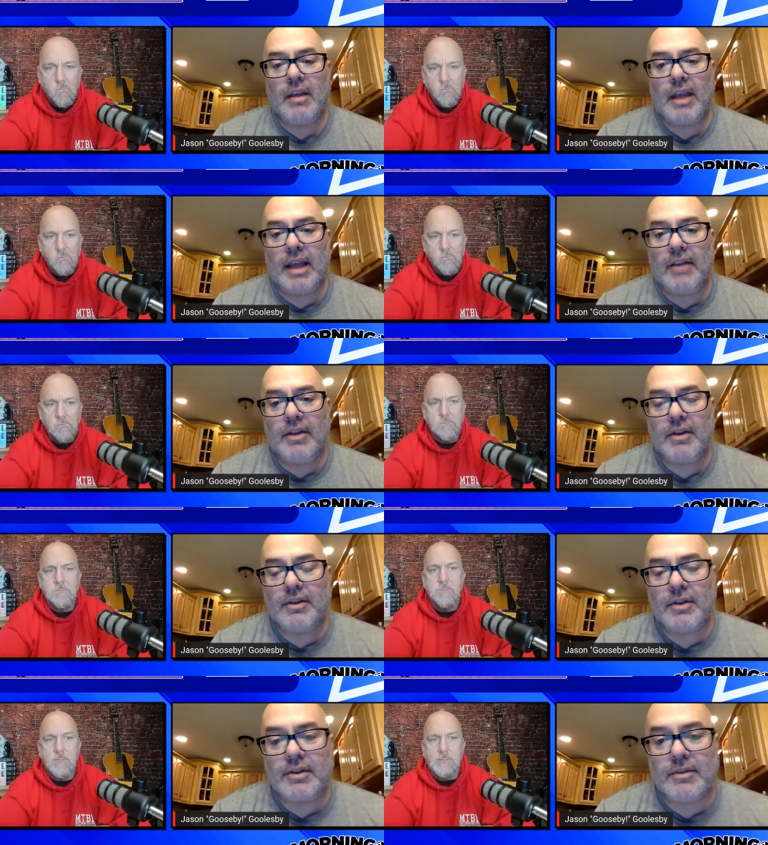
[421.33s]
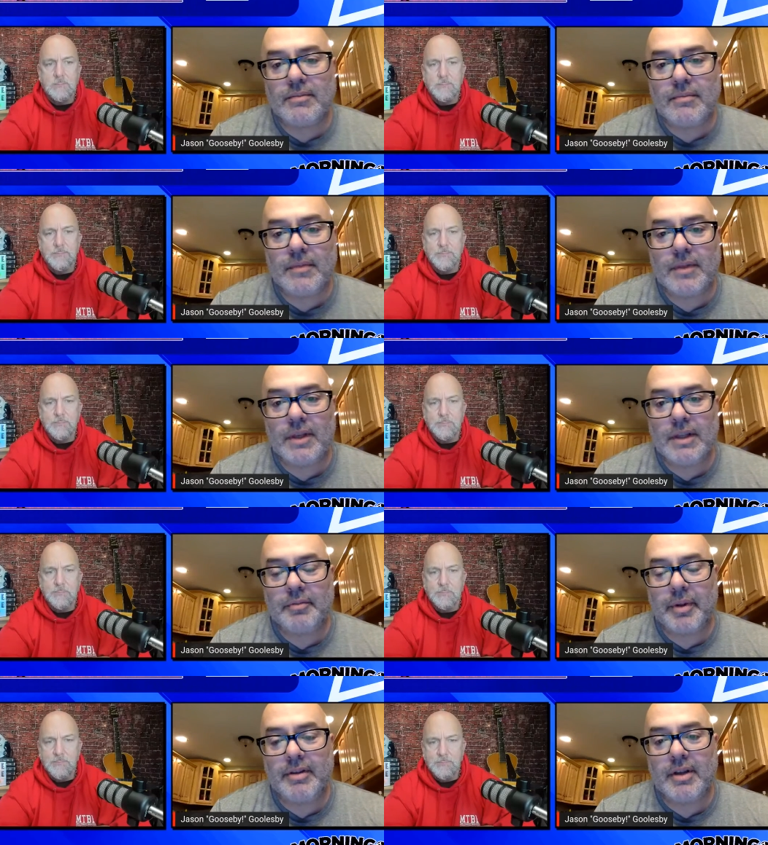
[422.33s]
Speaker 1: Yeah, there, there's
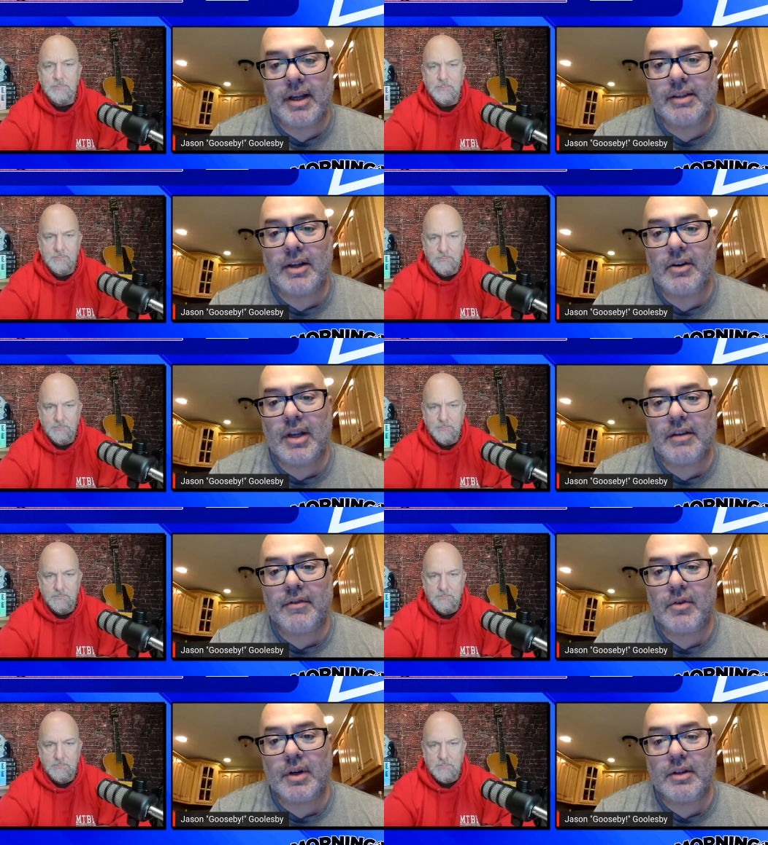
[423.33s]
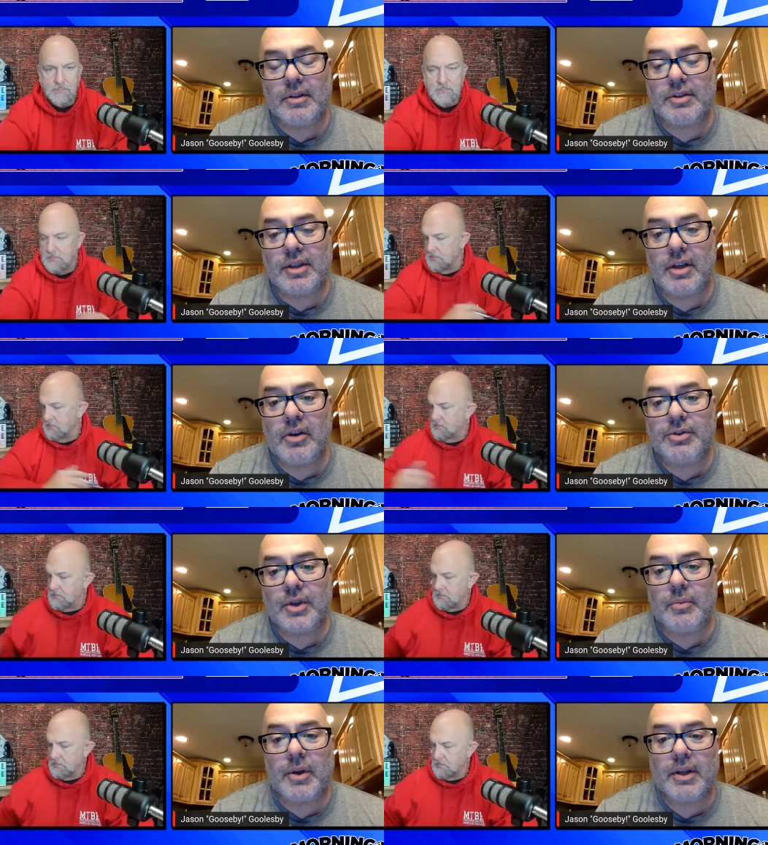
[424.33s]
especially out there on Eight Forty, and there's still
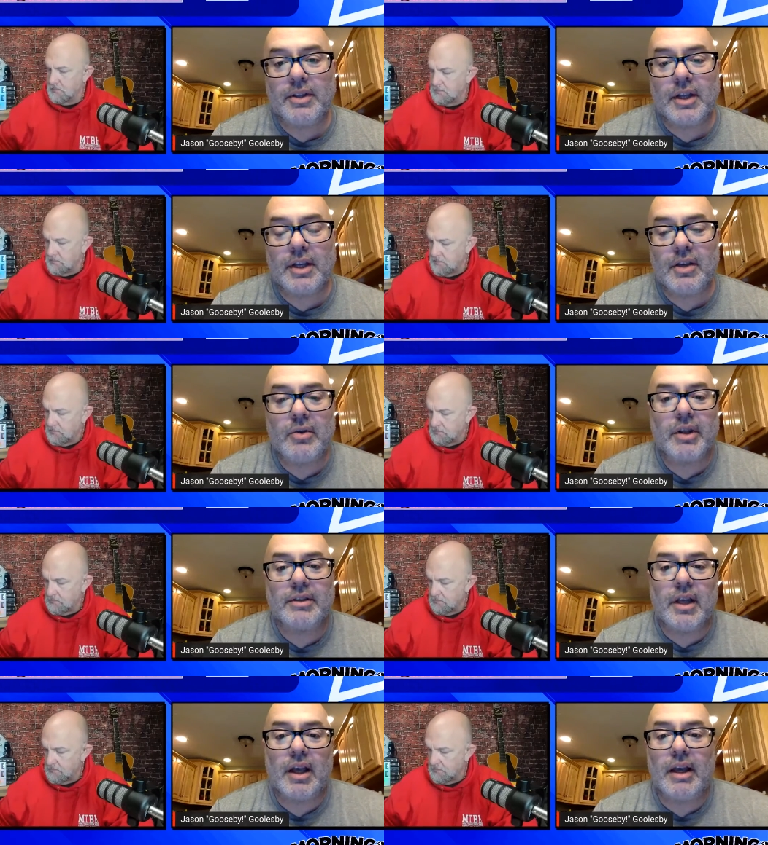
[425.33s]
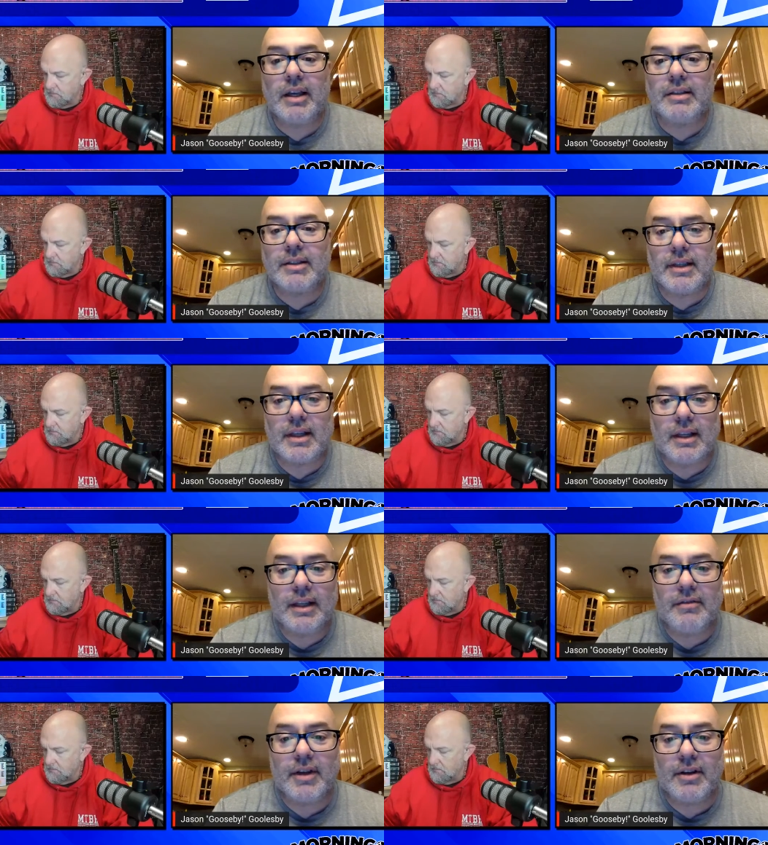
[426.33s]
so much. I know to us that
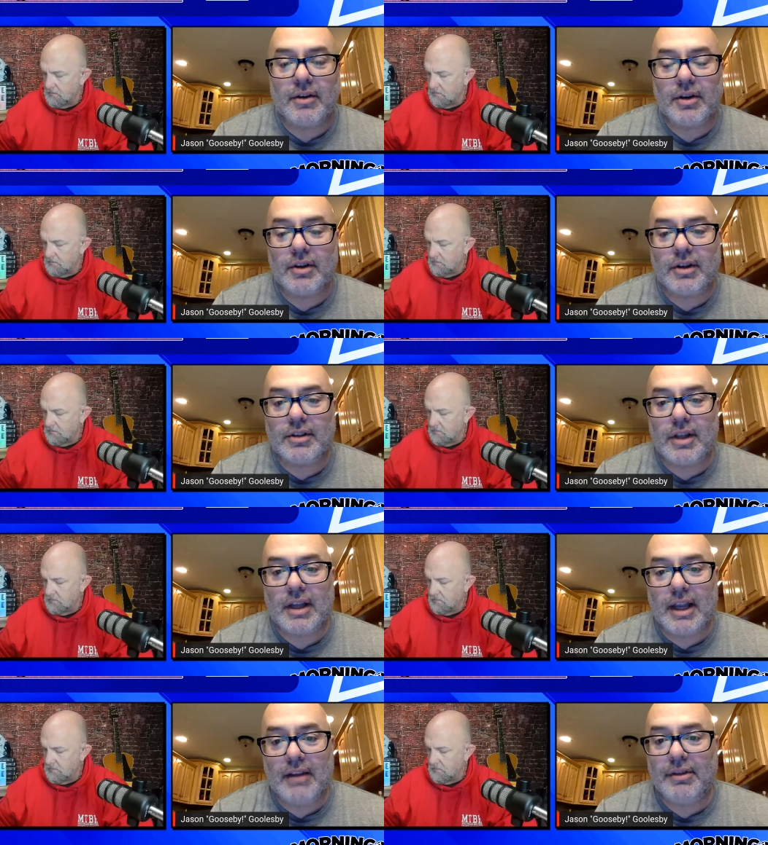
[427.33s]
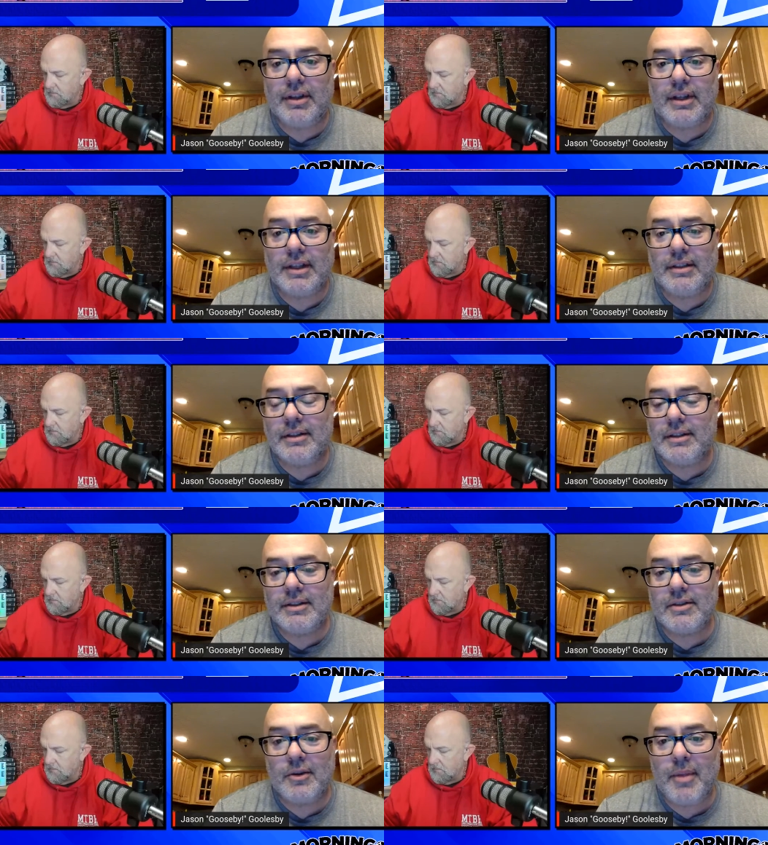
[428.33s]
live here, you're just like everything
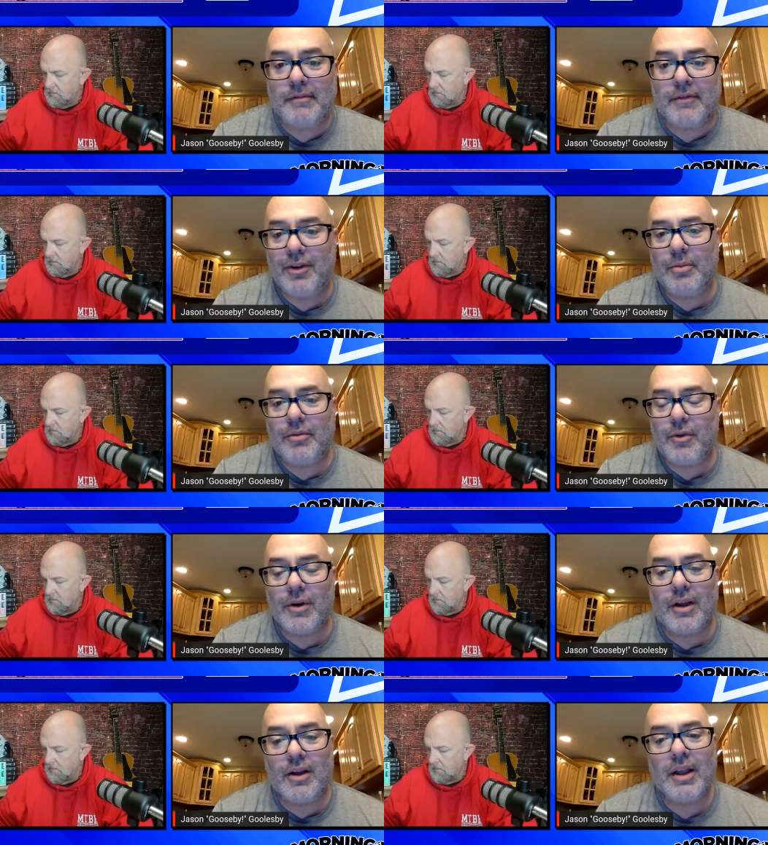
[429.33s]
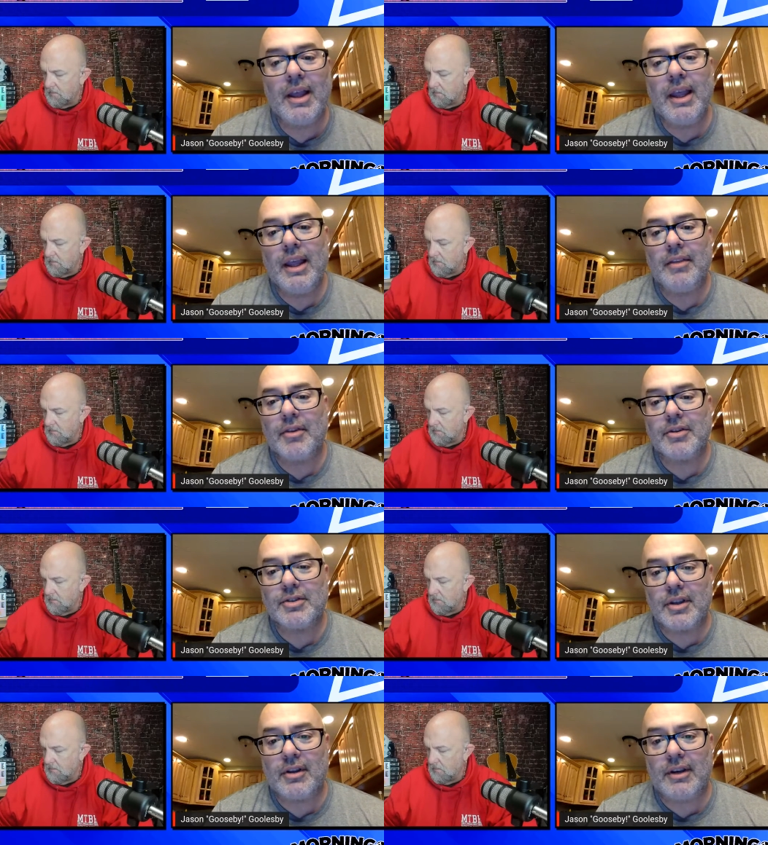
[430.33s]
is going to be full before long. There's
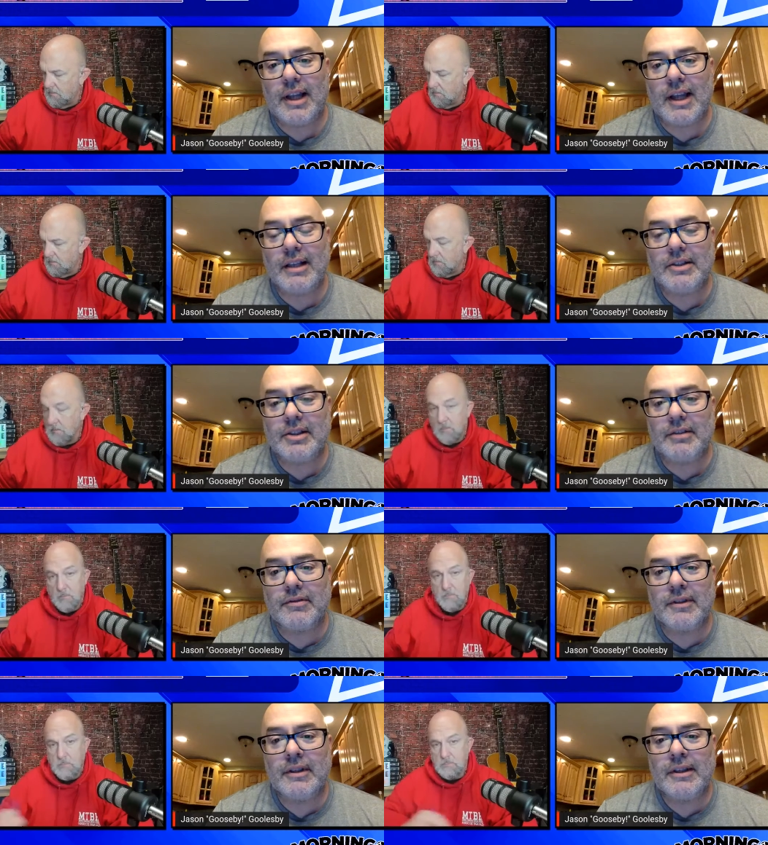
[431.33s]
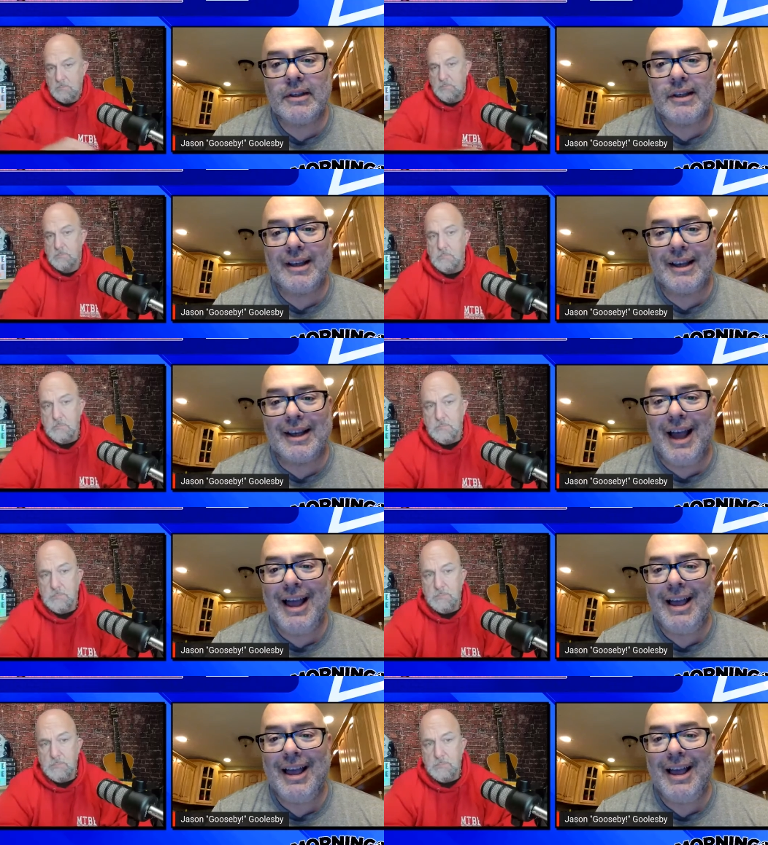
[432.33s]
still lots of uh,